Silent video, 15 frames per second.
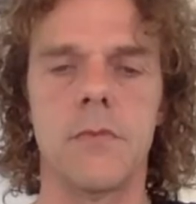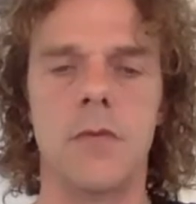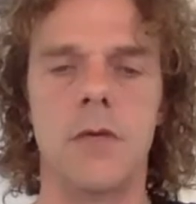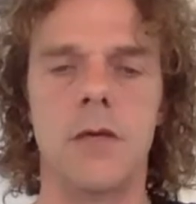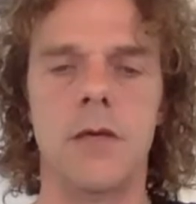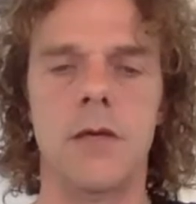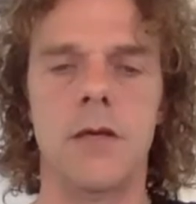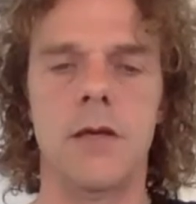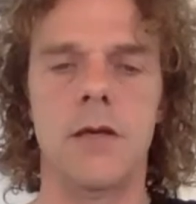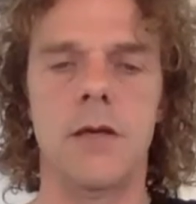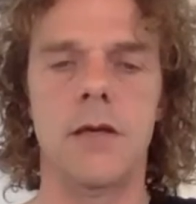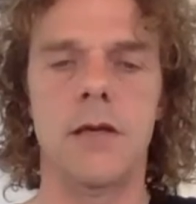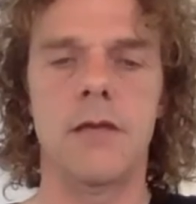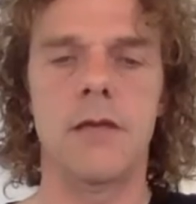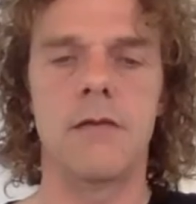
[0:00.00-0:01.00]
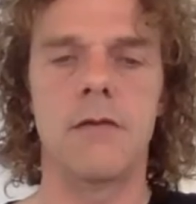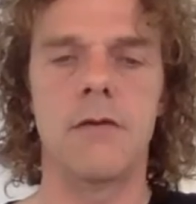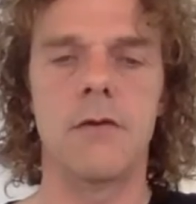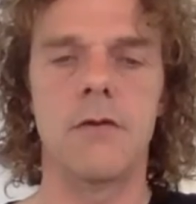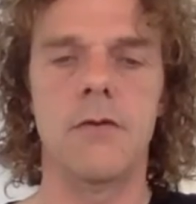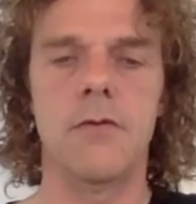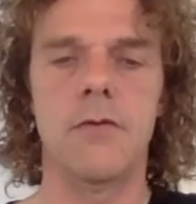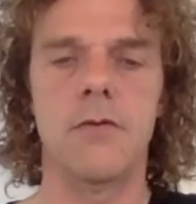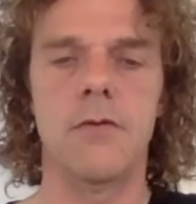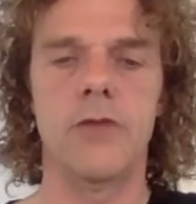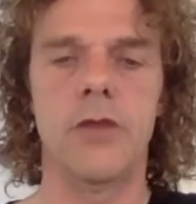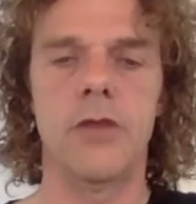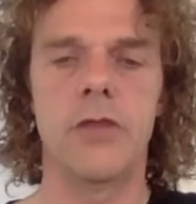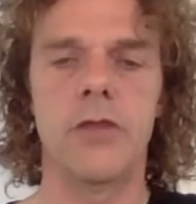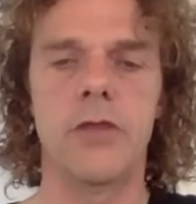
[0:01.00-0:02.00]
And let go,
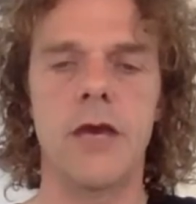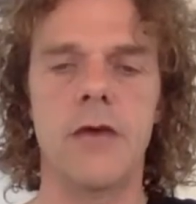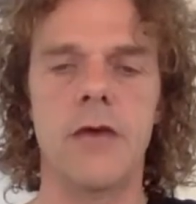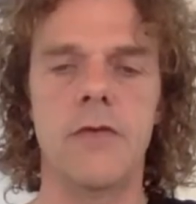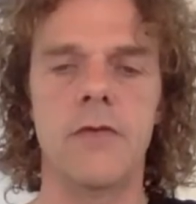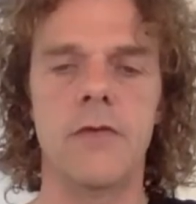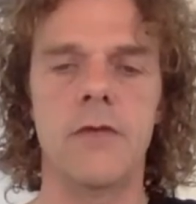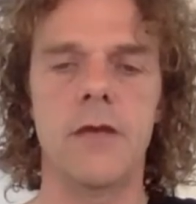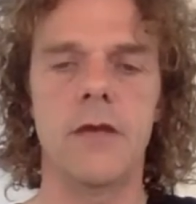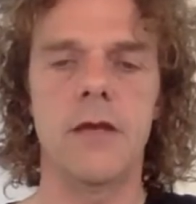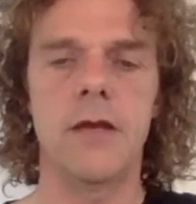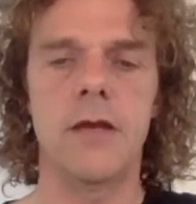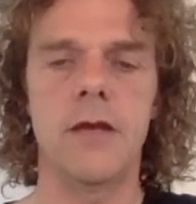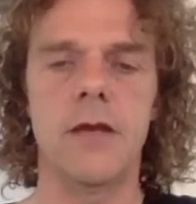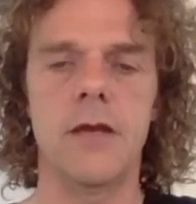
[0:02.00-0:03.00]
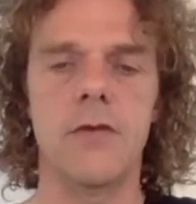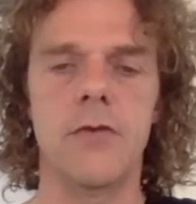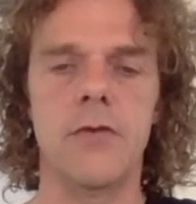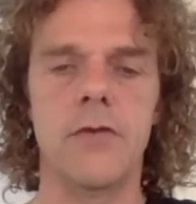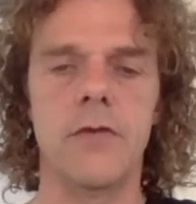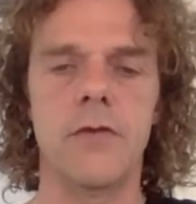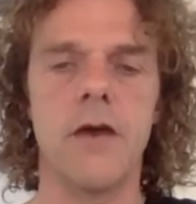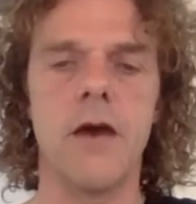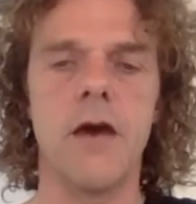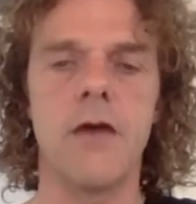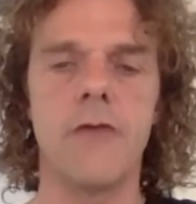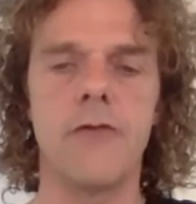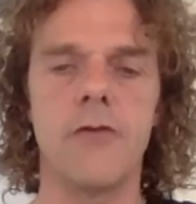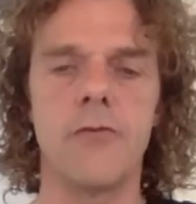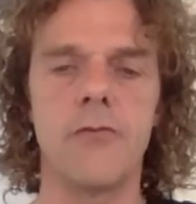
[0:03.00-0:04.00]
breathe out, and then hold it
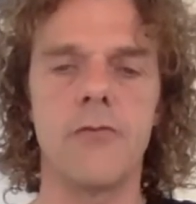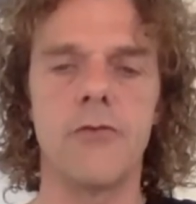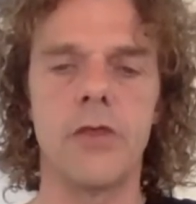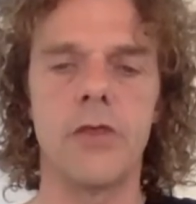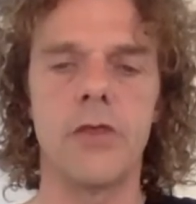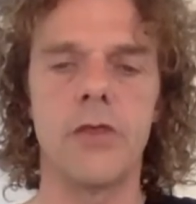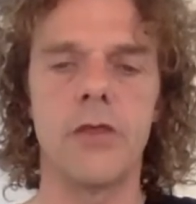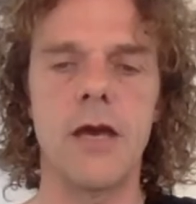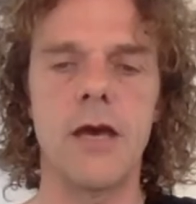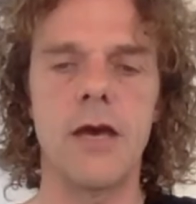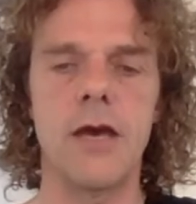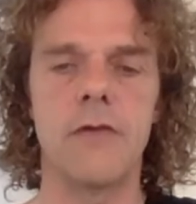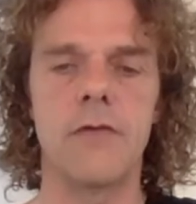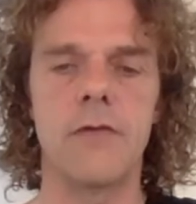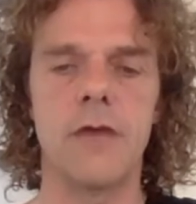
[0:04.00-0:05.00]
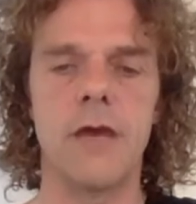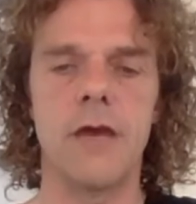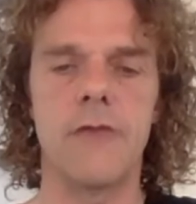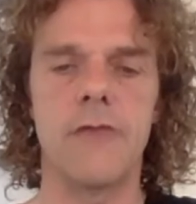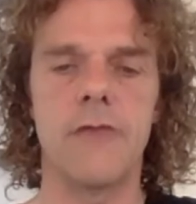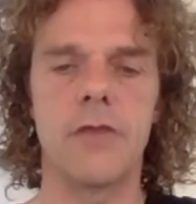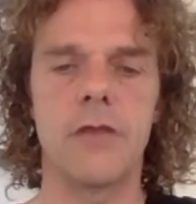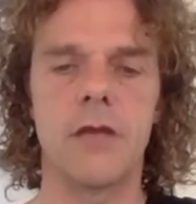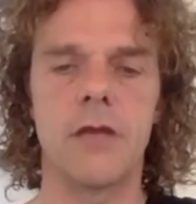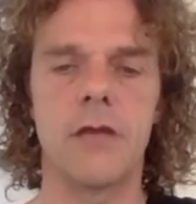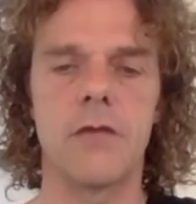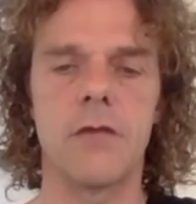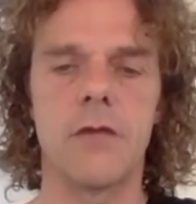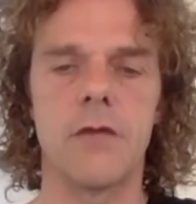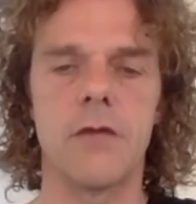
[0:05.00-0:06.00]
after breathing out everything. So